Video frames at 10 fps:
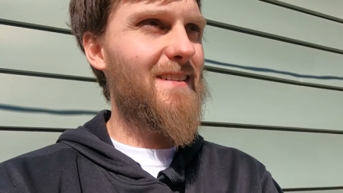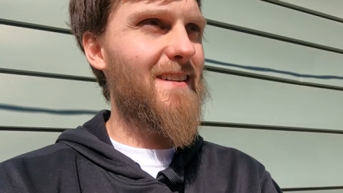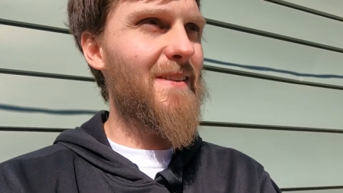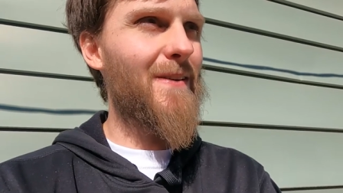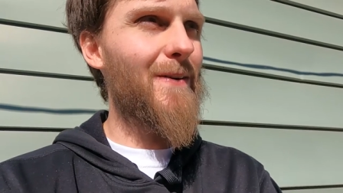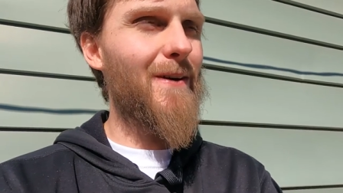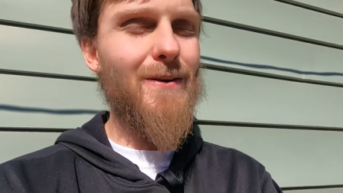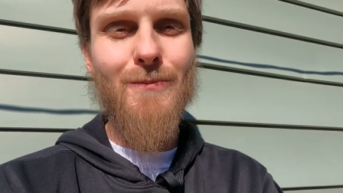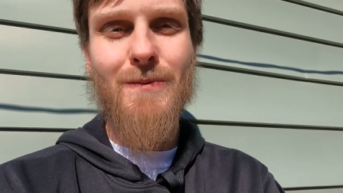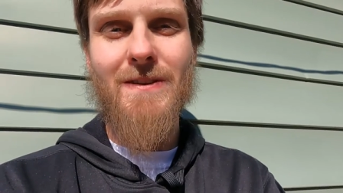I don't know. I
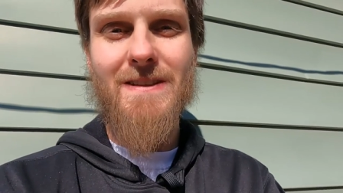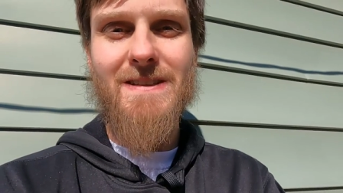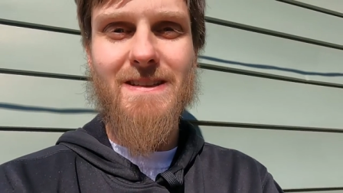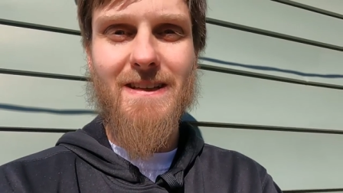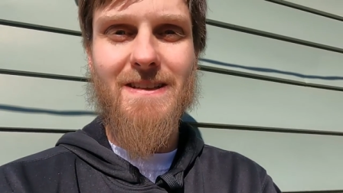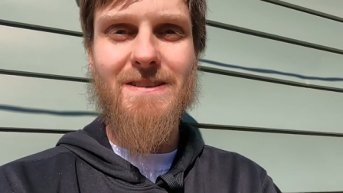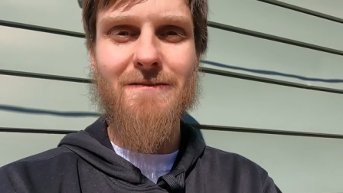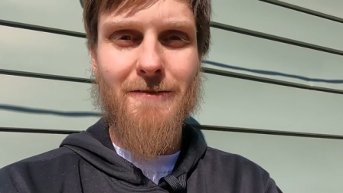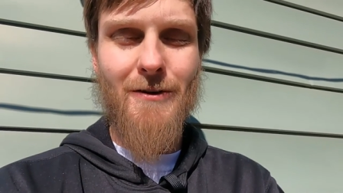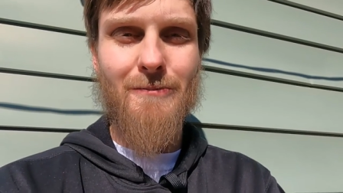hope that these things
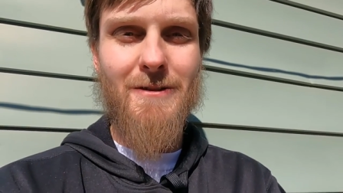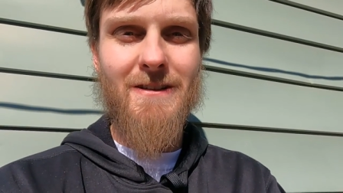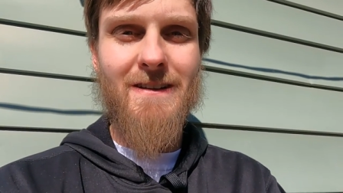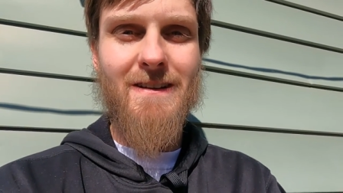in front of me,